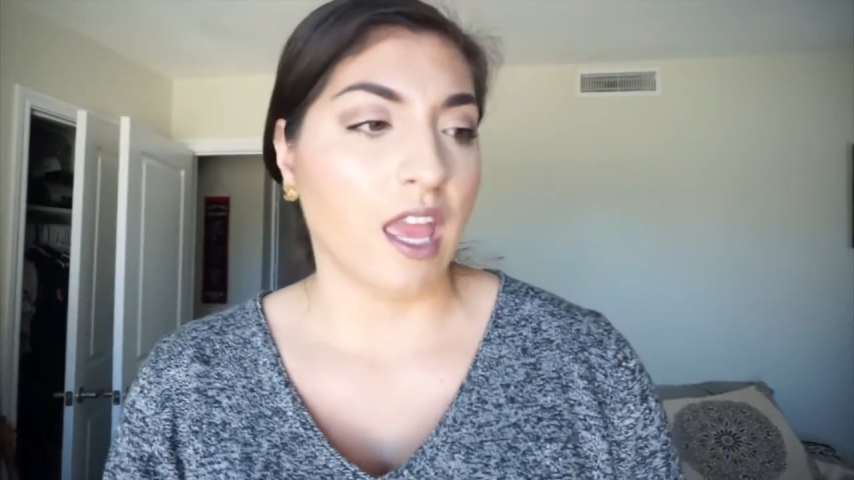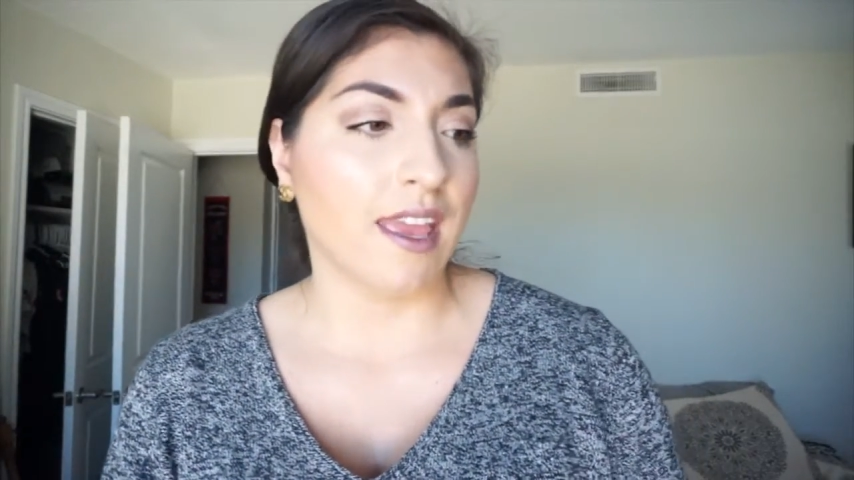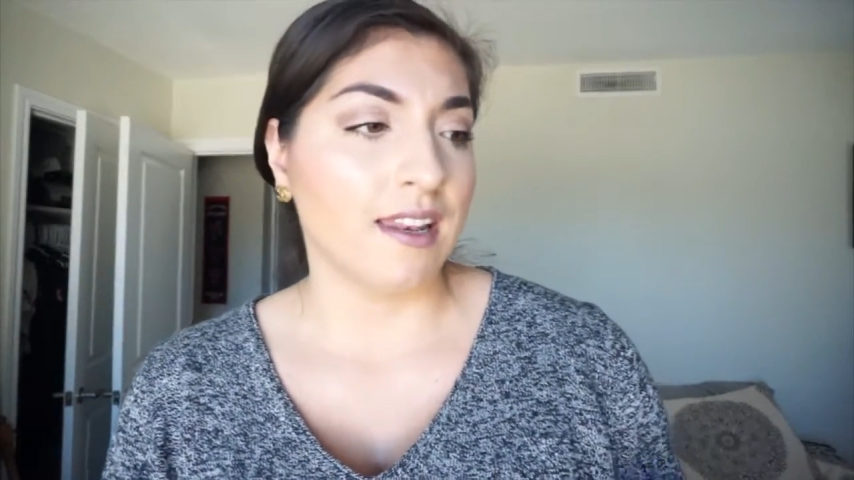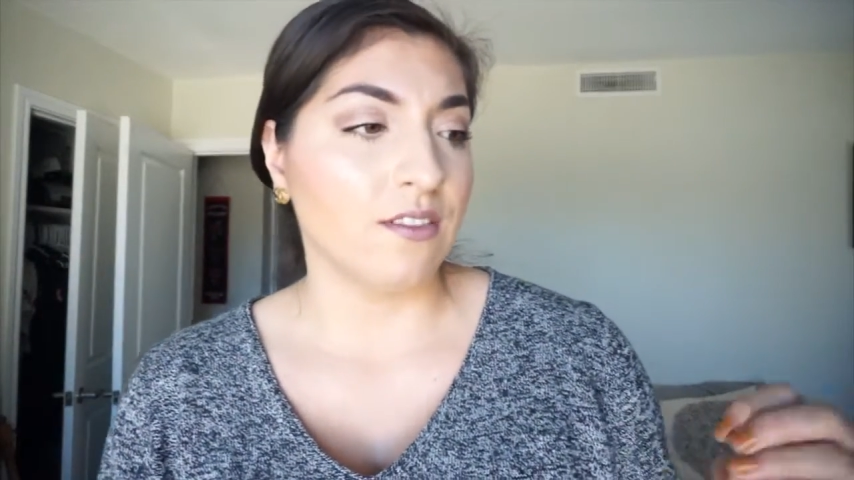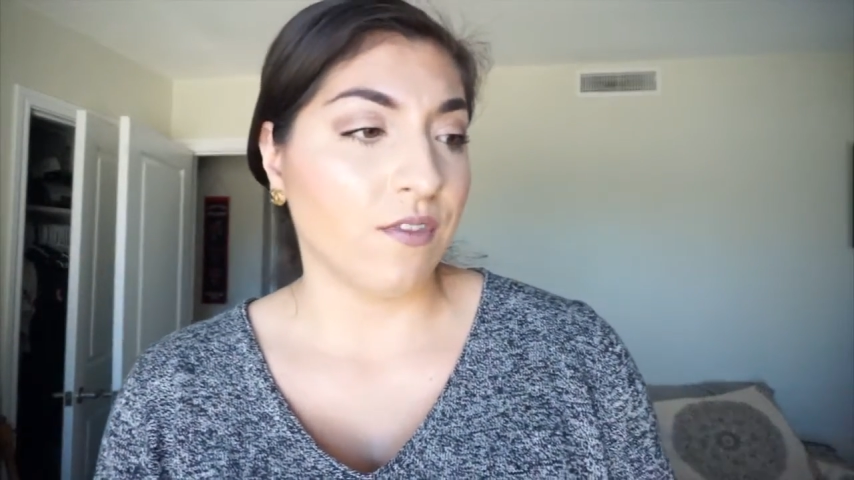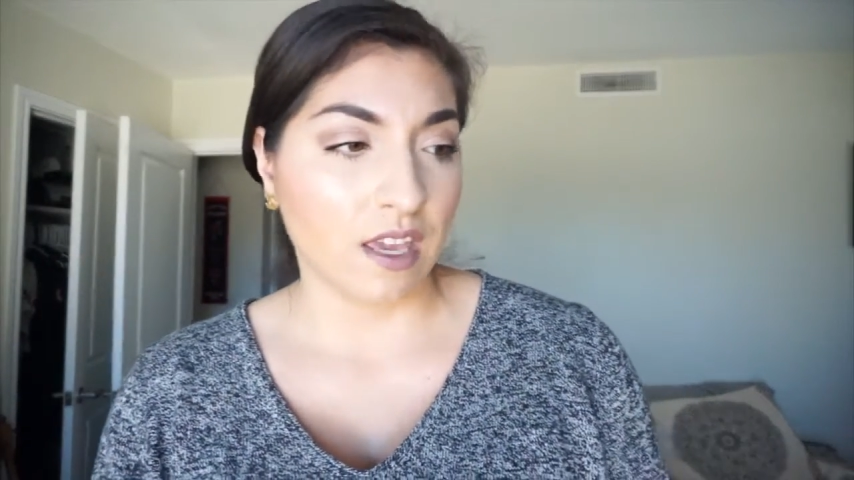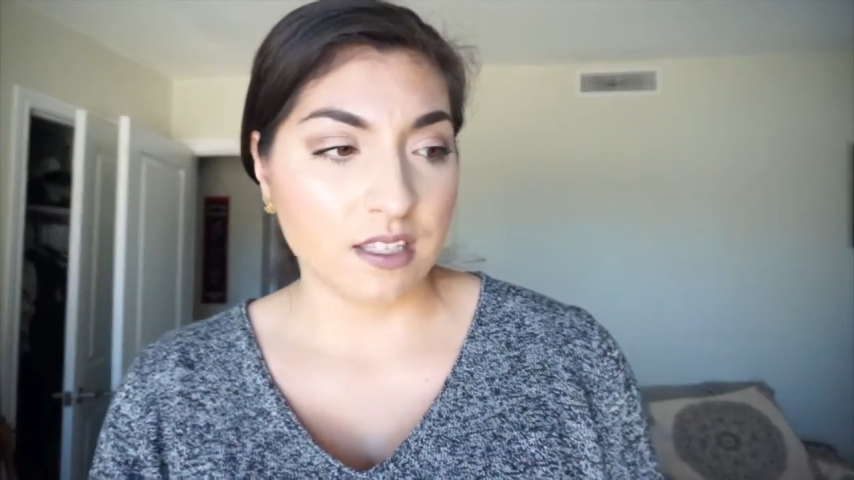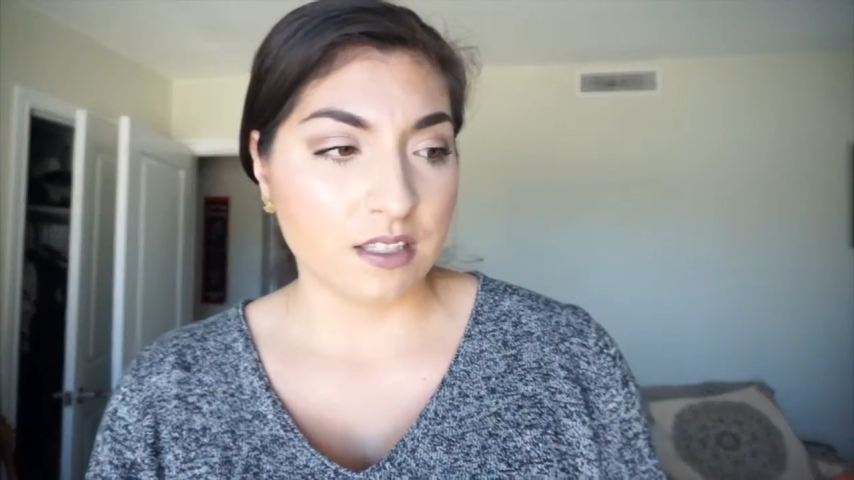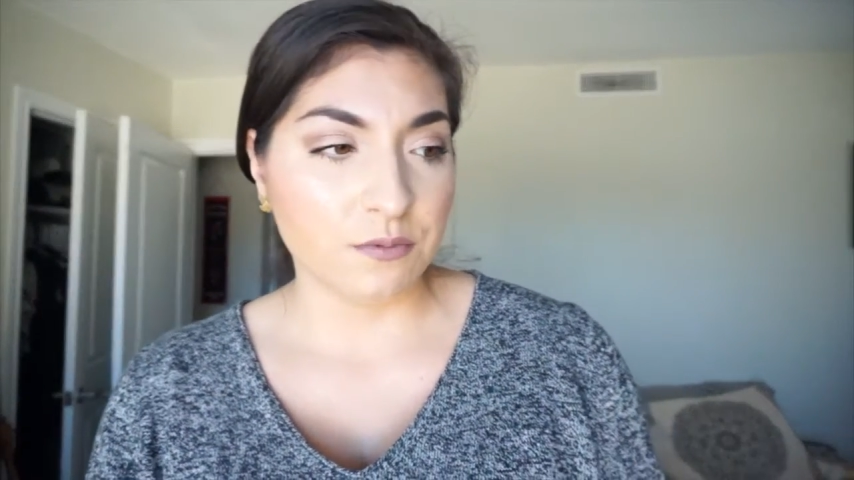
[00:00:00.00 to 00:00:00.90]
and face